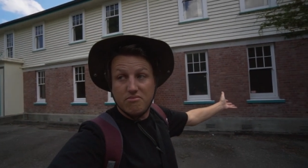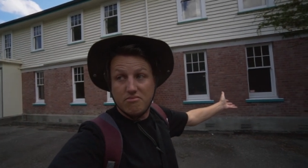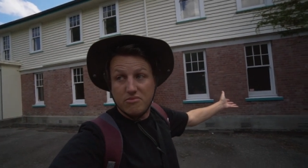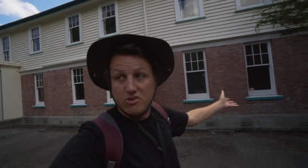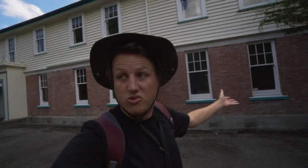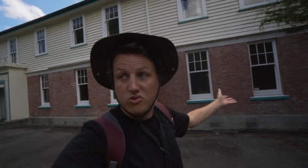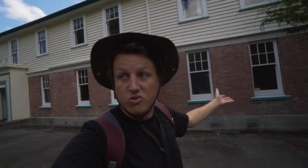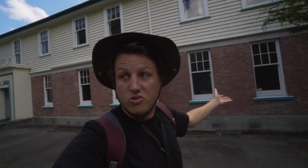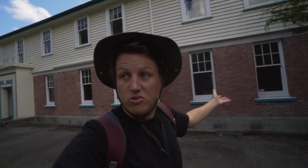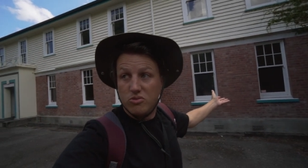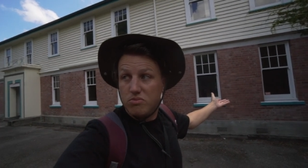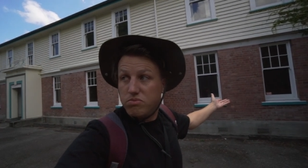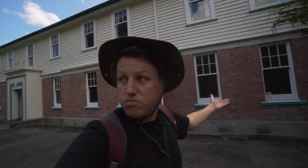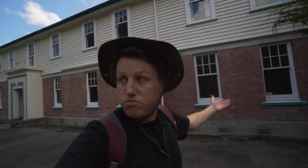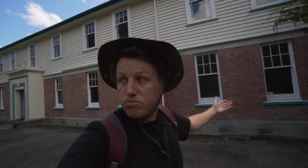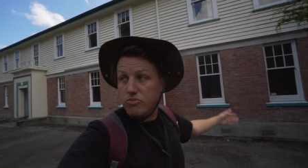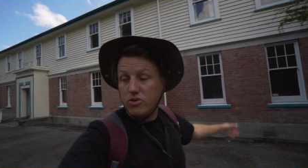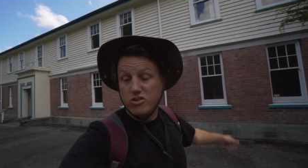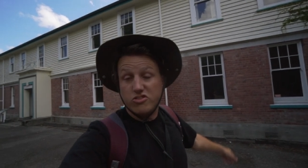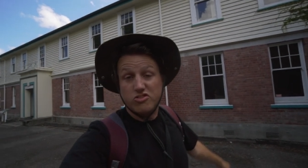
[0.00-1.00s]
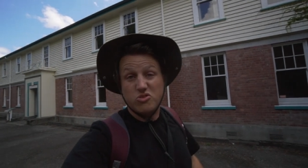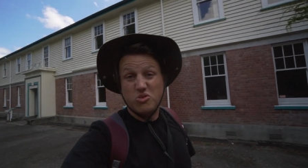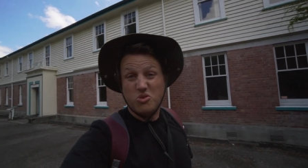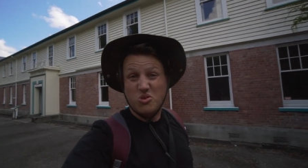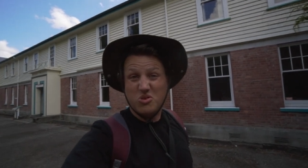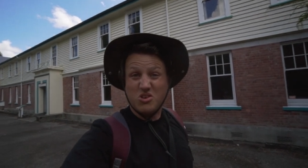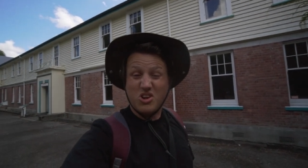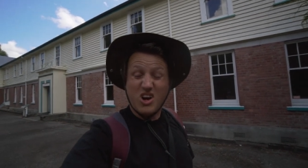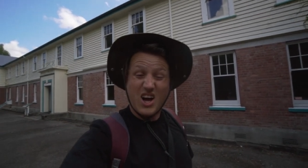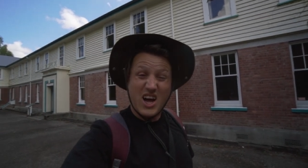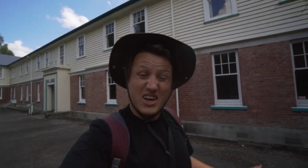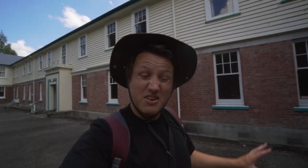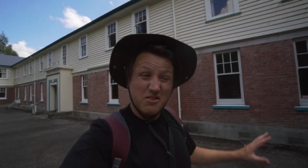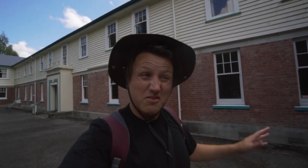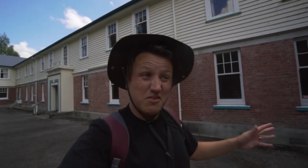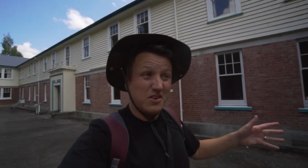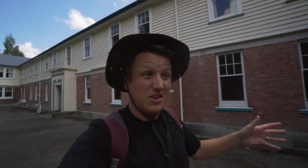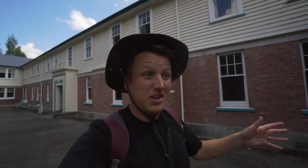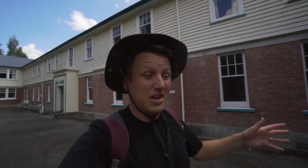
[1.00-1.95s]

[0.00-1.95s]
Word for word: it's all restored kind of